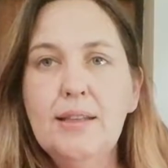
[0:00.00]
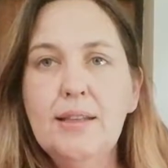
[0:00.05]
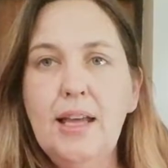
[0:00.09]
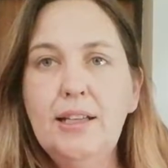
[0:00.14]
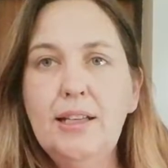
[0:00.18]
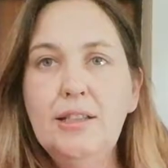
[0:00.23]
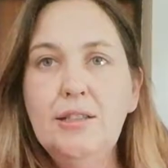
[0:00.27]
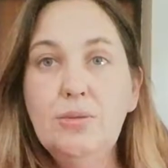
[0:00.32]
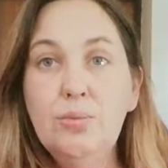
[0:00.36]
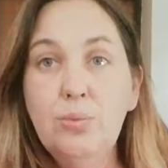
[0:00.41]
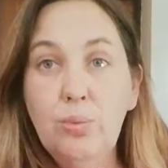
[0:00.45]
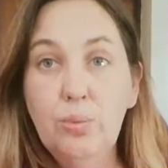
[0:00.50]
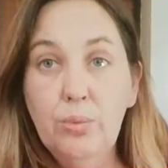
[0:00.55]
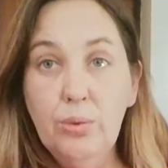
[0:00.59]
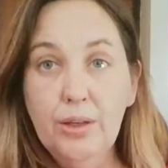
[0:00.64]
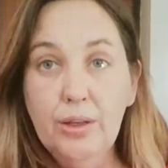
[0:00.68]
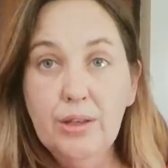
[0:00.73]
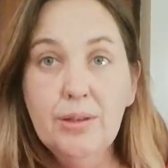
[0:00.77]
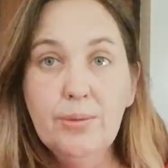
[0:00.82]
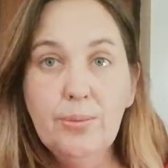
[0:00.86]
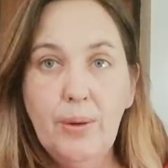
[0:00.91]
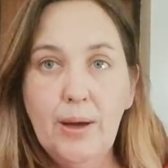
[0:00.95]
that it's
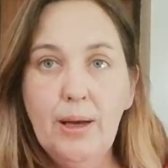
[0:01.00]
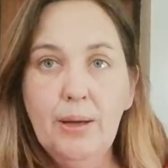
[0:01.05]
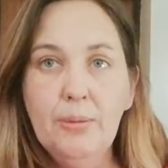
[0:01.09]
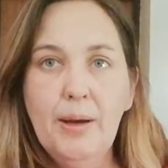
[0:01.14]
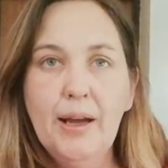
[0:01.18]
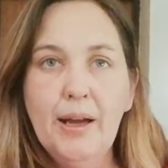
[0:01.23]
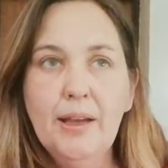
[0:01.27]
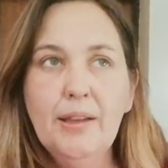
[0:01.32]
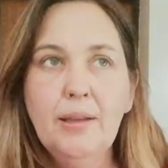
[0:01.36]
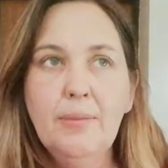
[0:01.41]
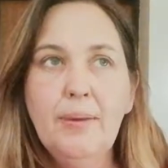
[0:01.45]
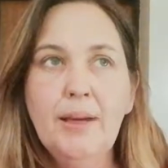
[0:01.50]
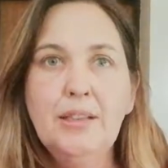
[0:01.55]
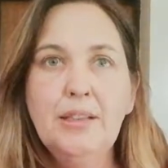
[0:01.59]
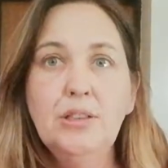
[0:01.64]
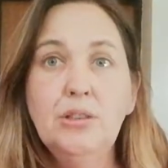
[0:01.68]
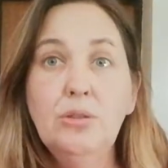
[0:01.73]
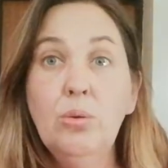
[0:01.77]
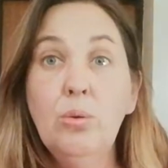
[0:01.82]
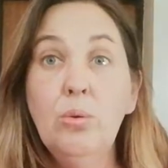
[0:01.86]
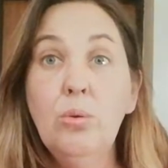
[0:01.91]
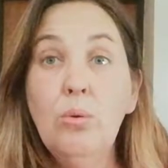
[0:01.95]
worthwhile buying the
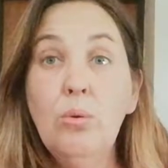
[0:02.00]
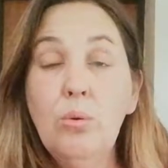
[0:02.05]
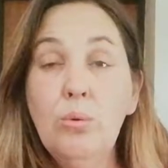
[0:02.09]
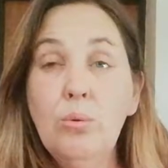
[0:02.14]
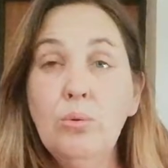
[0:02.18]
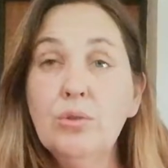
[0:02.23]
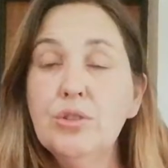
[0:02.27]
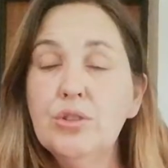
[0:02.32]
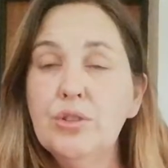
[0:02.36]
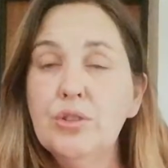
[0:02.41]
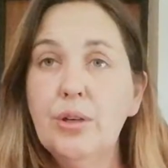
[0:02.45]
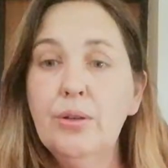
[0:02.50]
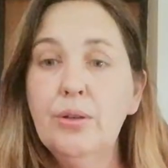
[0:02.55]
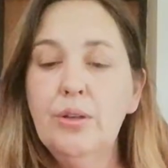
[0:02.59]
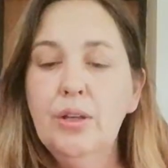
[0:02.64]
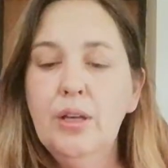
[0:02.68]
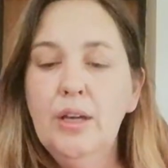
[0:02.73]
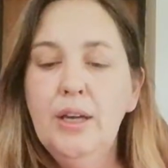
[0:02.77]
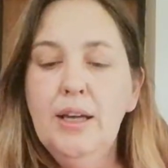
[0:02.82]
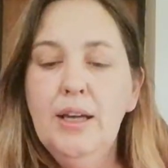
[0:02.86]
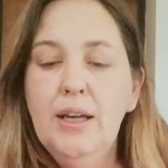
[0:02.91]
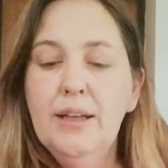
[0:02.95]
pattern.
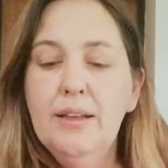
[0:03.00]
Also,